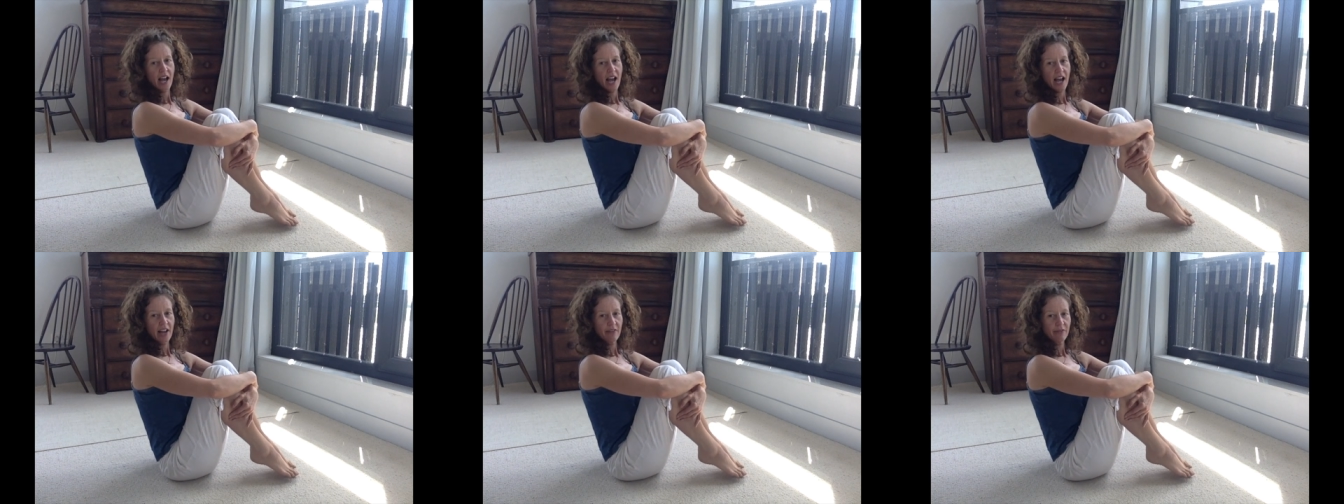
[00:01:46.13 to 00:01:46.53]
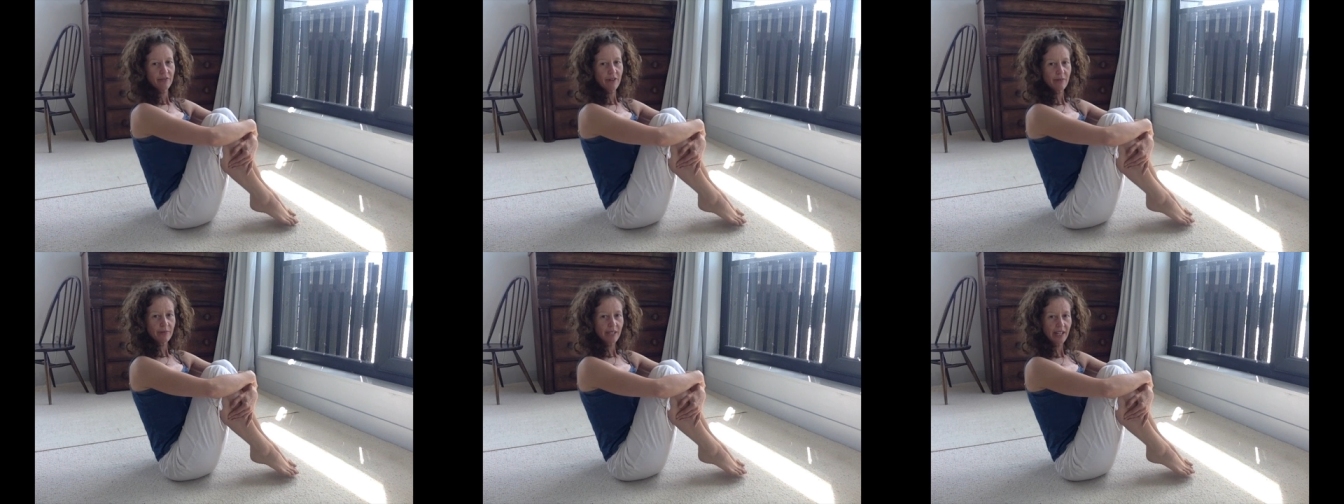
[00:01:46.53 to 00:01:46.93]
and
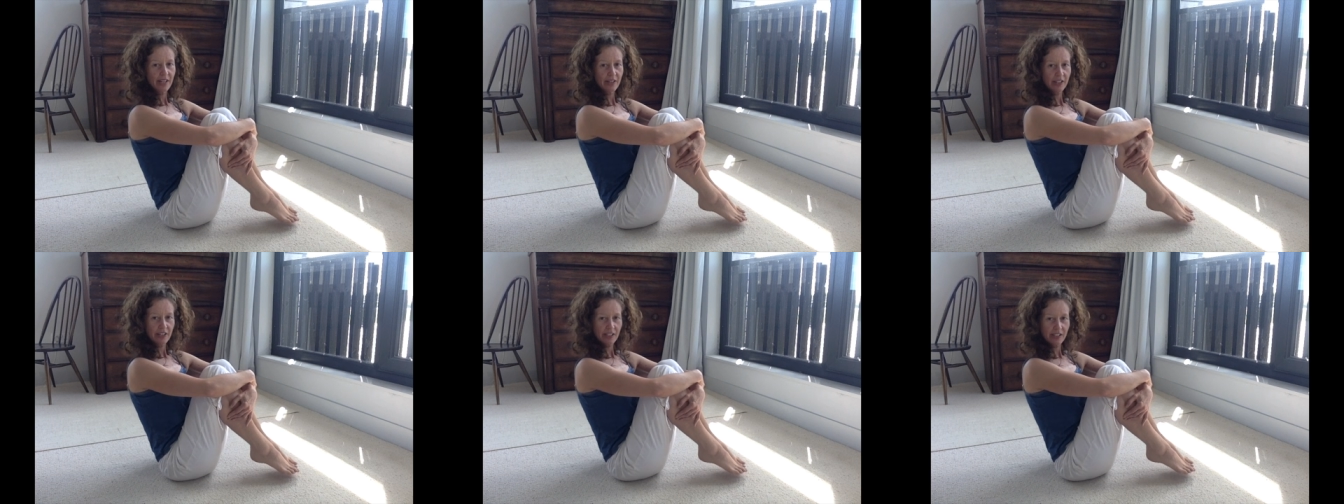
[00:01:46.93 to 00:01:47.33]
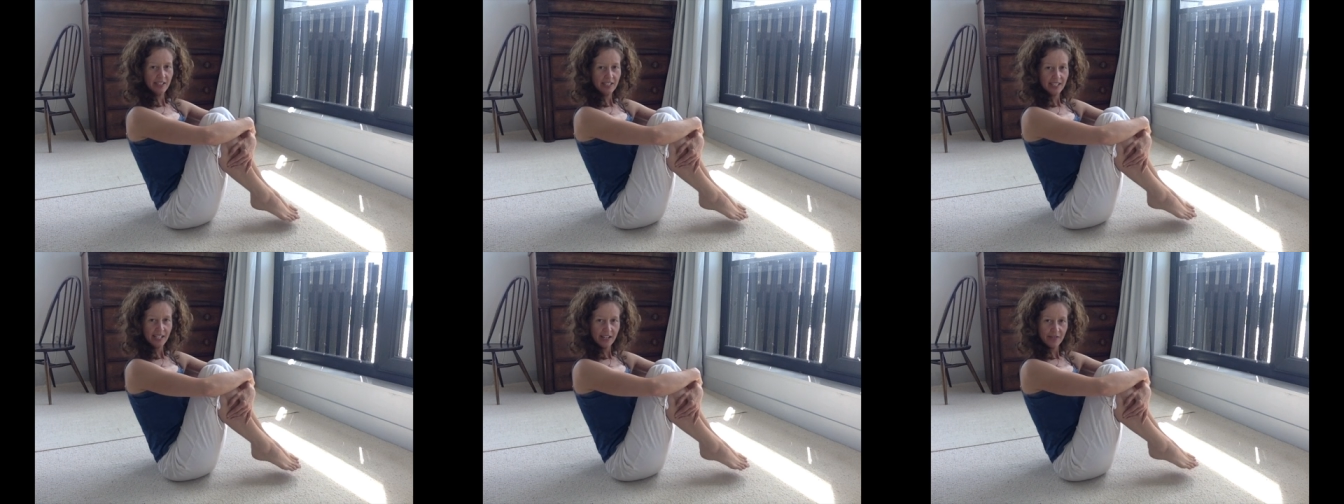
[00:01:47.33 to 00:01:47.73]
from there you can
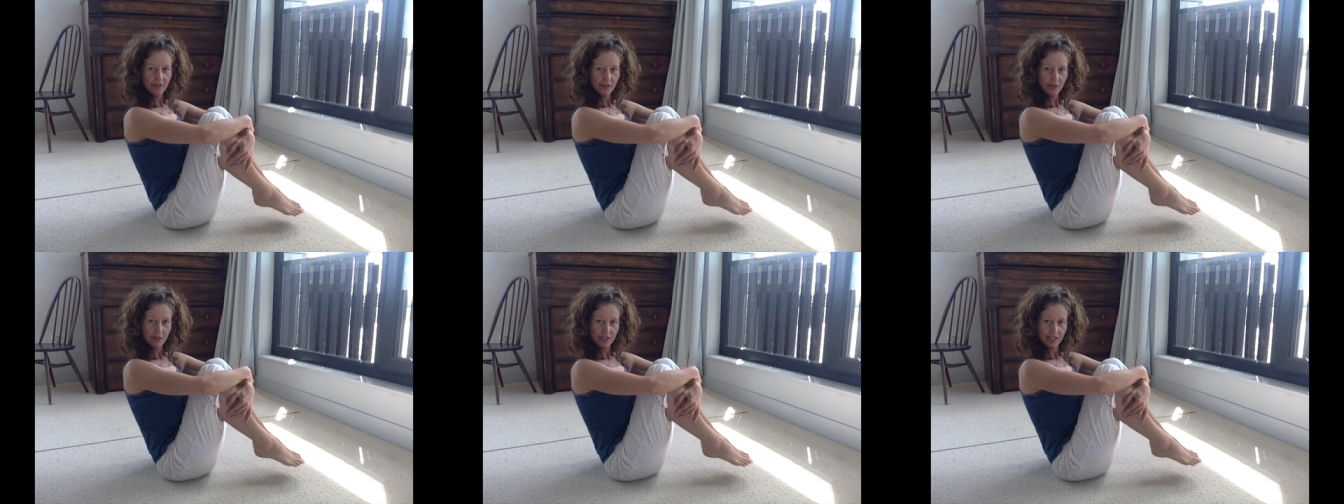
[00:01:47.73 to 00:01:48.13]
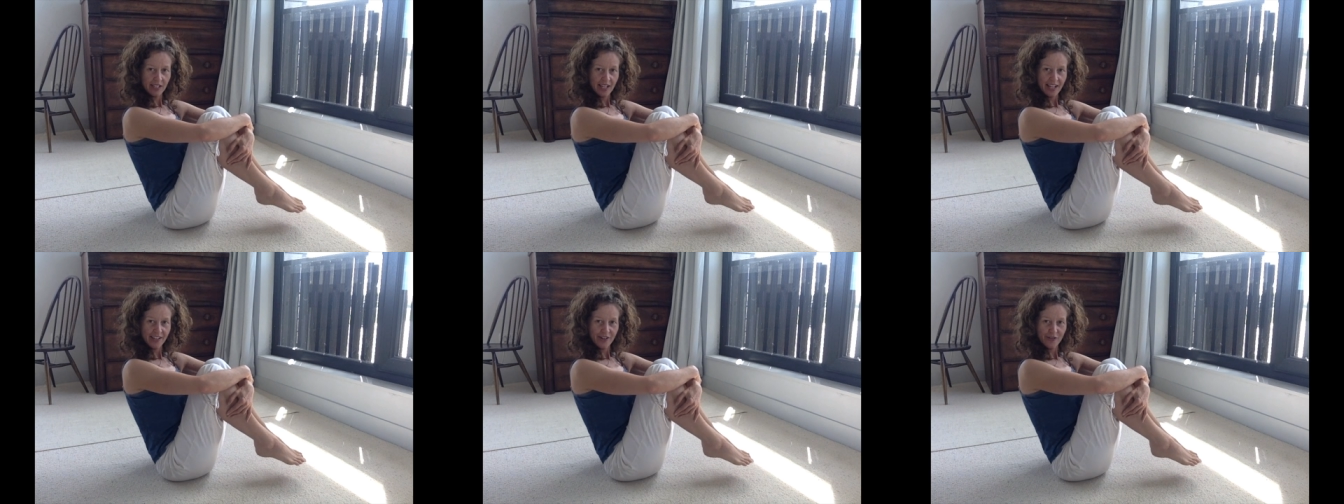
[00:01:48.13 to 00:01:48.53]
see if you want to
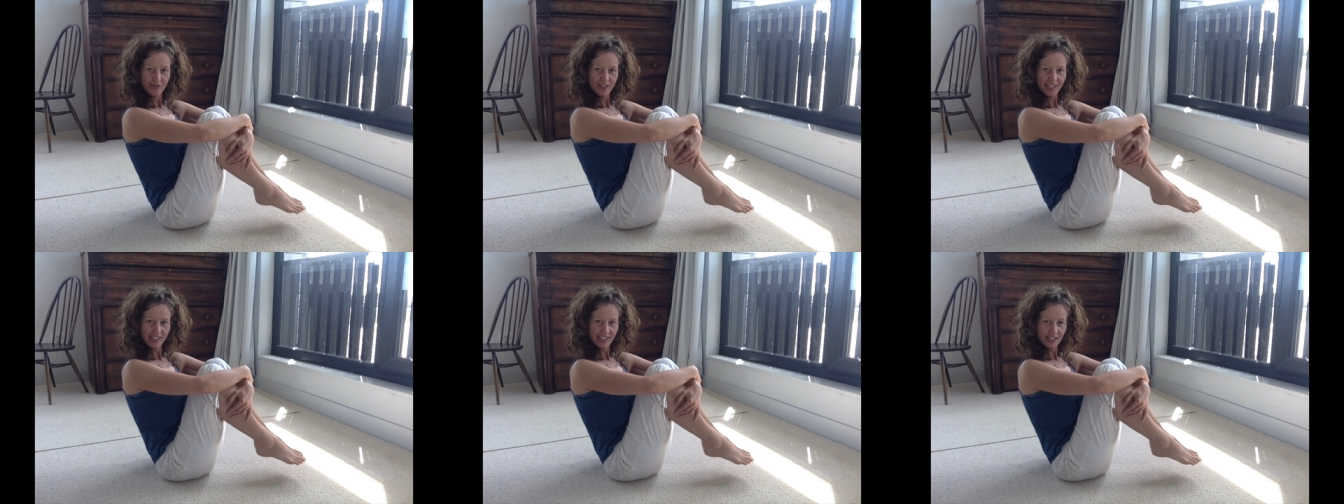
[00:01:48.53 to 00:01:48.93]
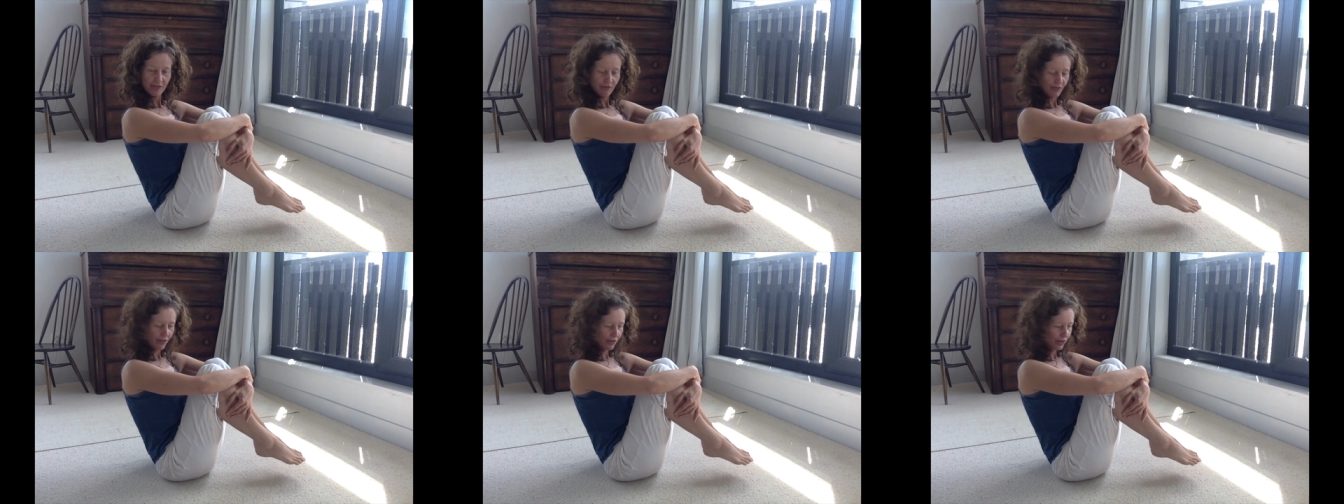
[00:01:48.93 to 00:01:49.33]
let your feet just
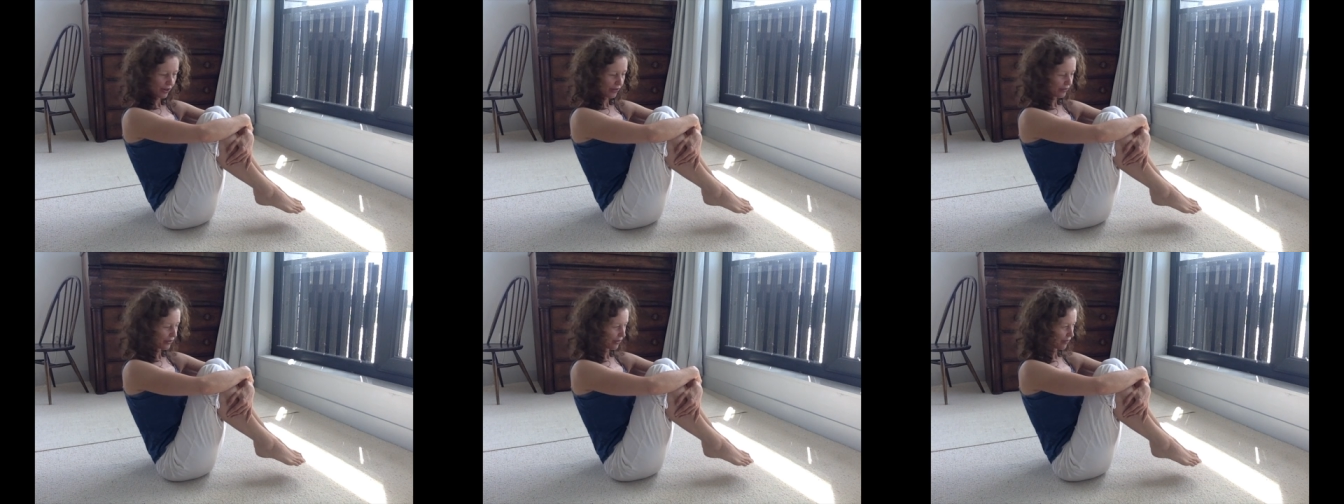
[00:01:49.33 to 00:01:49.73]
float off the